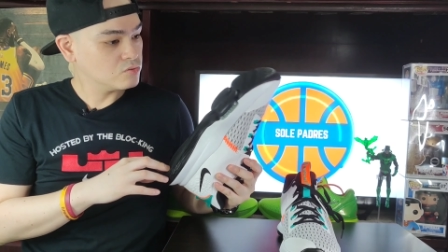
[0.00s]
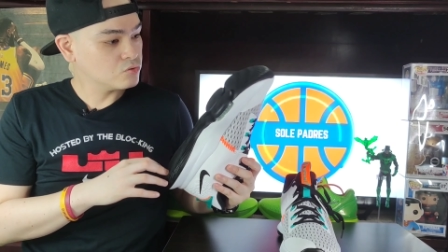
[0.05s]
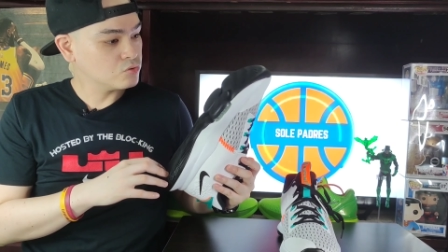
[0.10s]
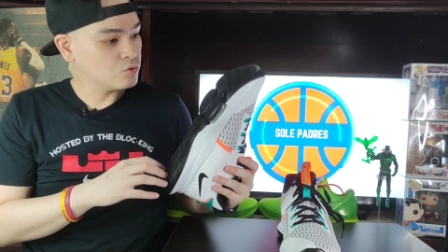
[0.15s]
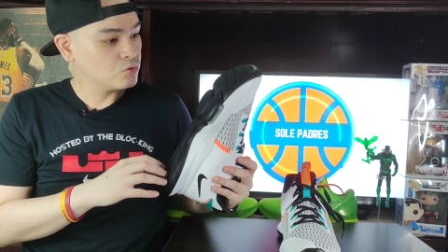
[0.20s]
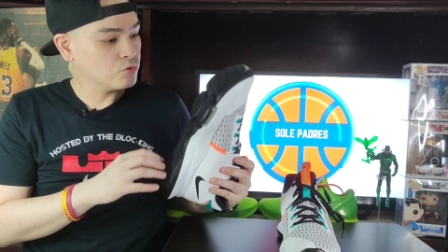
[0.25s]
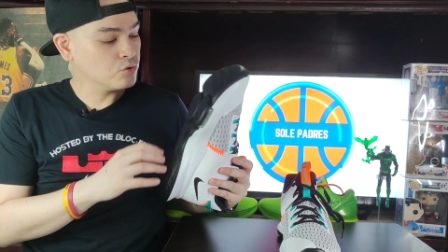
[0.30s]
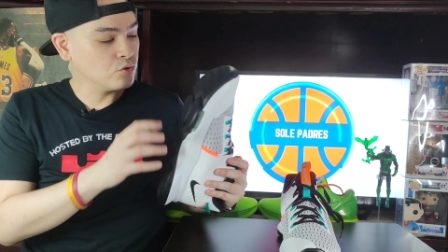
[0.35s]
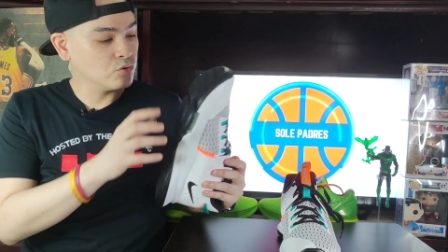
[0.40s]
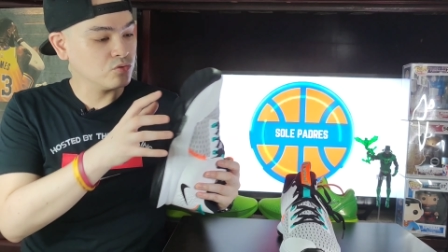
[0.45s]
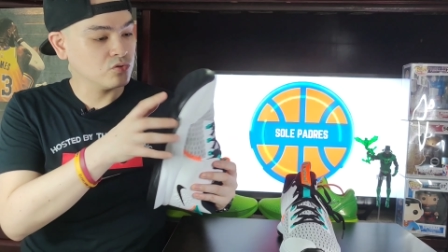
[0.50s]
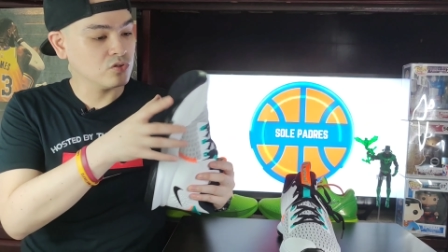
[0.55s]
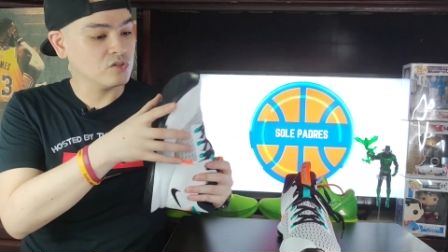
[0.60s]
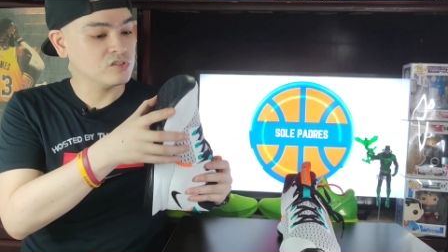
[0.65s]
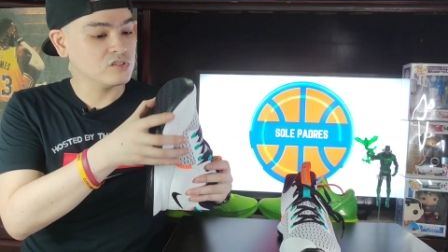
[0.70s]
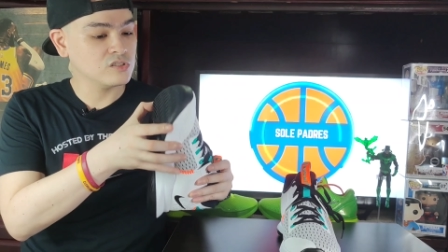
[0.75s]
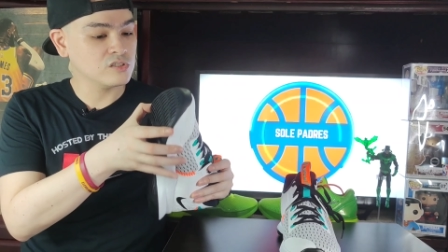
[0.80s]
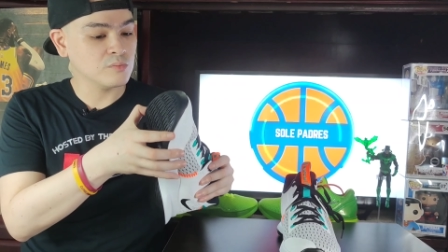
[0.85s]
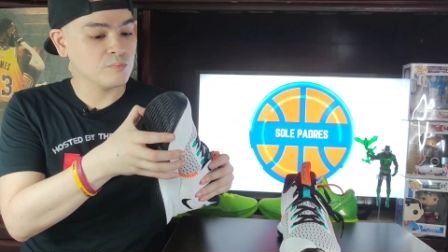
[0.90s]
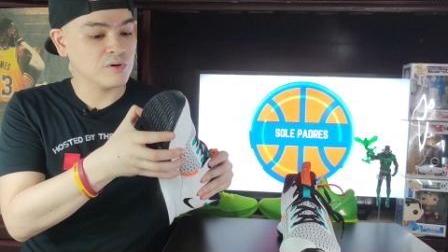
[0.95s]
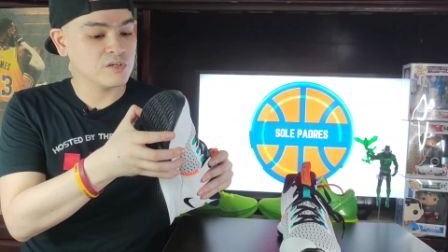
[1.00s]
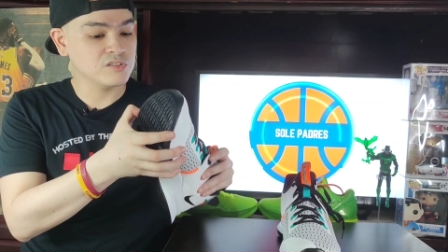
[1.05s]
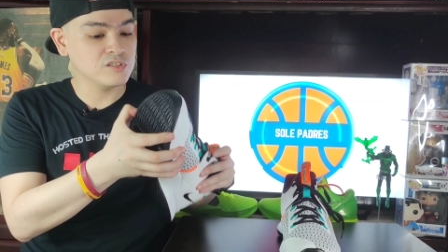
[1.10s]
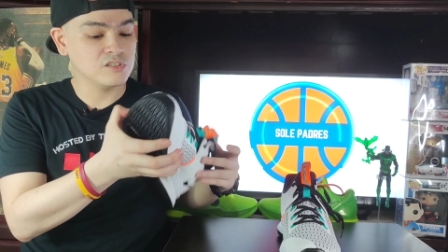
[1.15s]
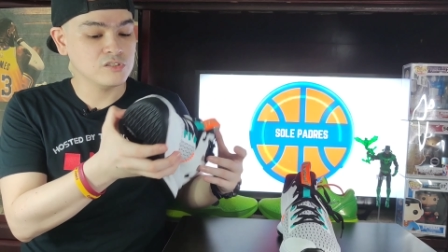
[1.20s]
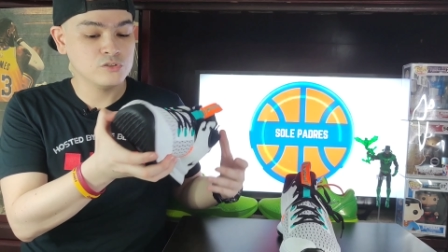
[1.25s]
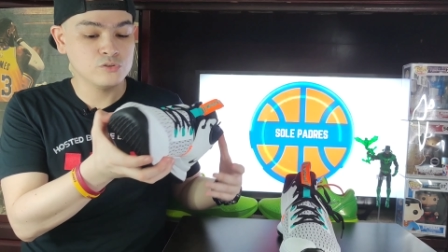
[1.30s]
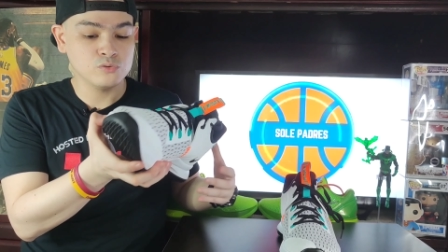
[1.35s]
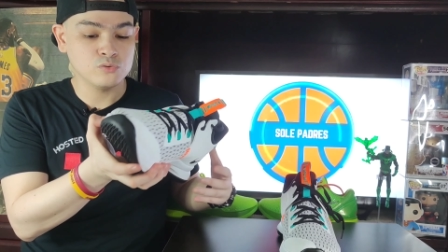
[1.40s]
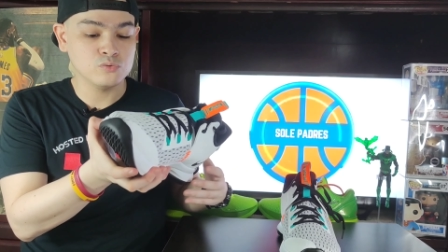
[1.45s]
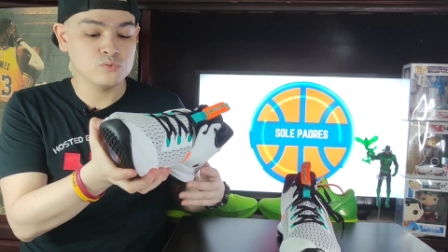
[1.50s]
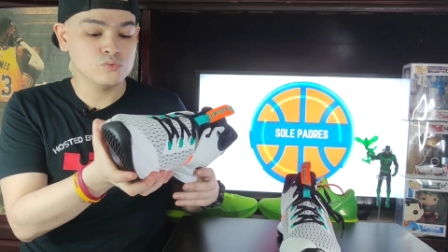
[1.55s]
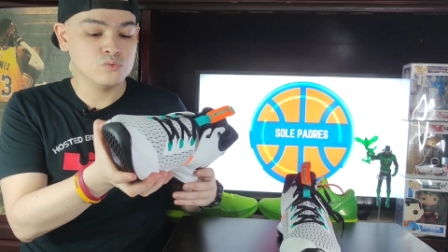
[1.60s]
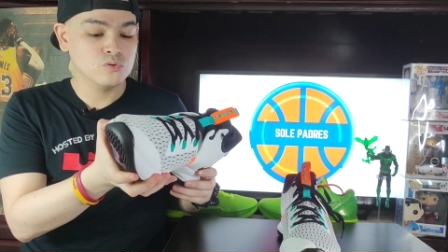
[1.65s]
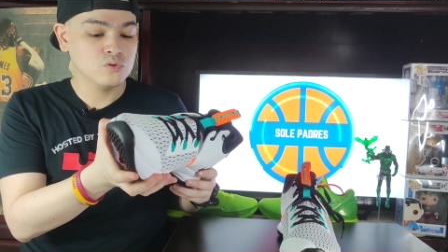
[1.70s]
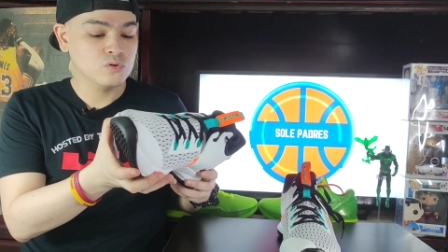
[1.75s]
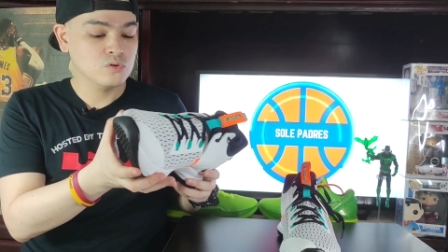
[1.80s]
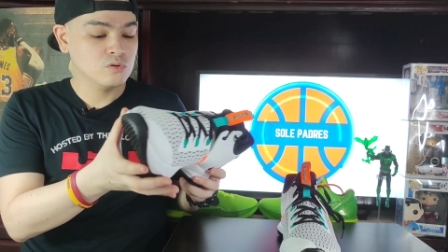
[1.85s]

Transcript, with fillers: So yun, this is a budget shoe.